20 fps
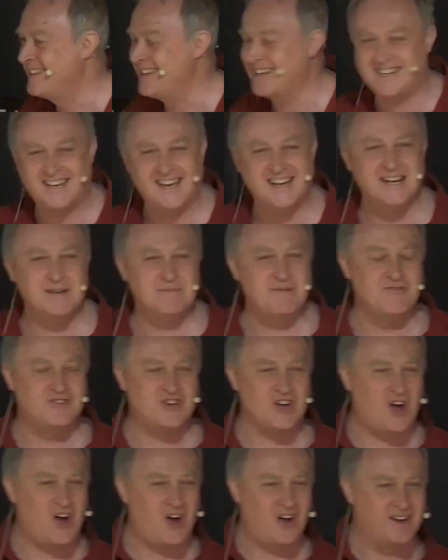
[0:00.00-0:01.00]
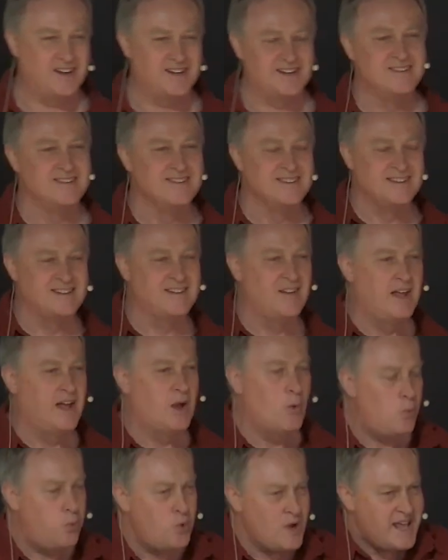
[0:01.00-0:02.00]
the kingdom of God.
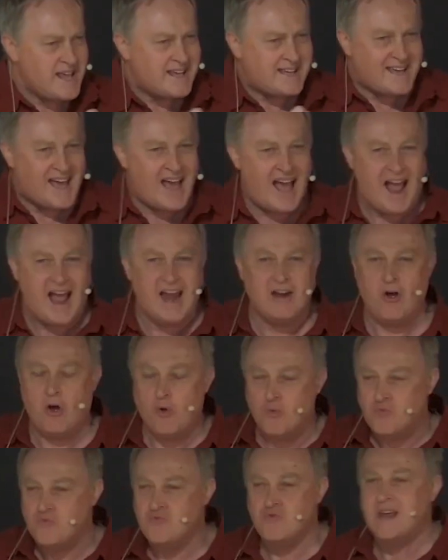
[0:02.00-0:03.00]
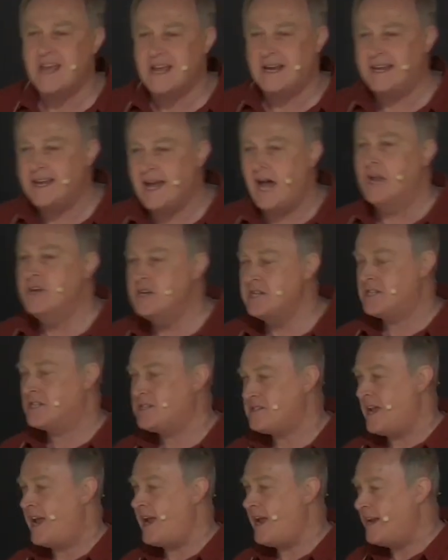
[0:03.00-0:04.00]
We cannot really
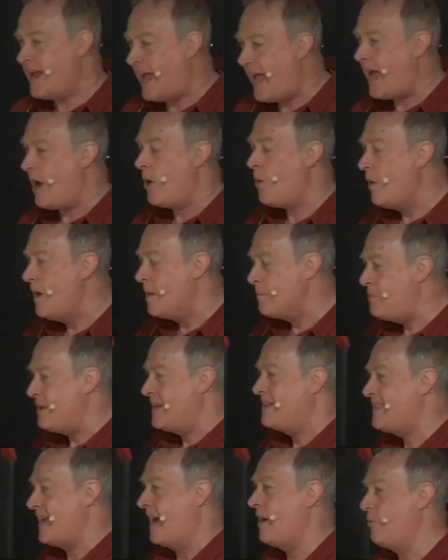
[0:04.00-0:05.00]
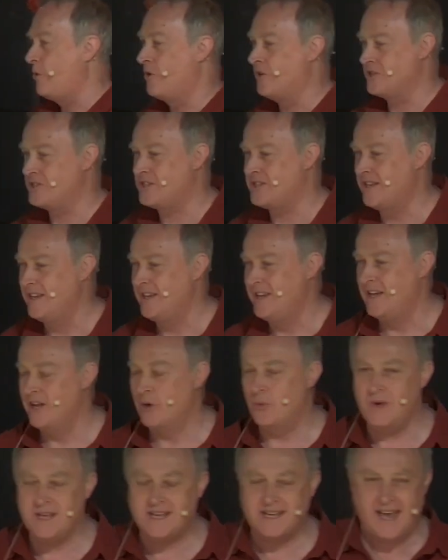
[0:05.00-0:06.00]
understand how big that was.
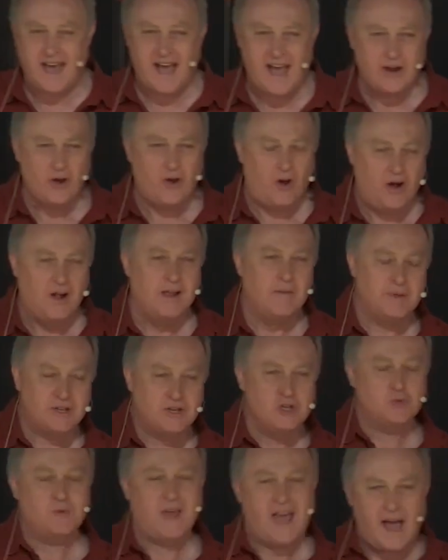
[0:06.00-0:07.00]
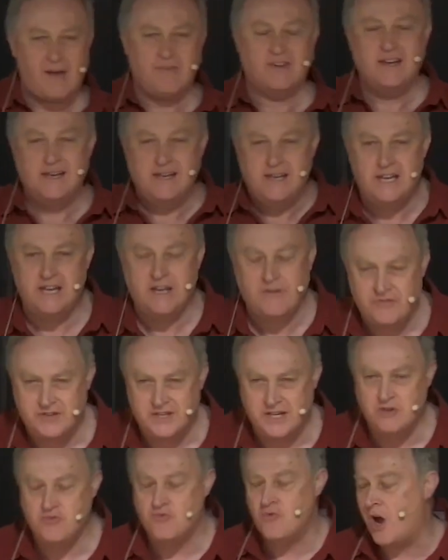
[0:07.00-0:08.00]
We cannot because we haven't
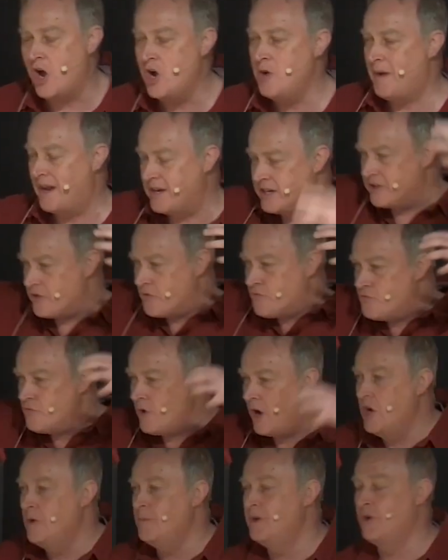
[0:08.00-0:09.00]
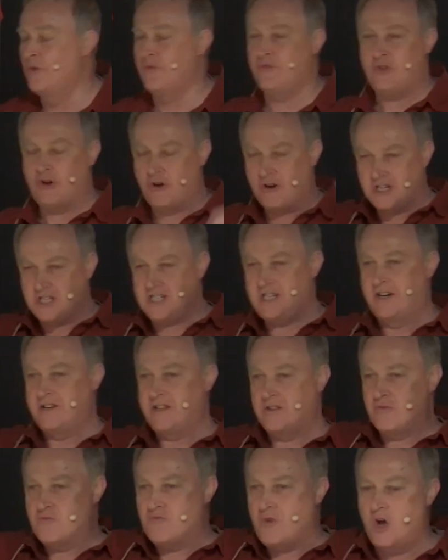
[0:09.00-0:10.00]
lived in Rome under the Roman authority,
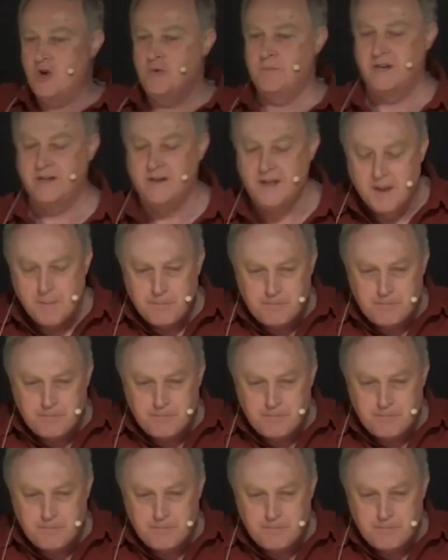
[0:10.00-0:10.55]
under the Roman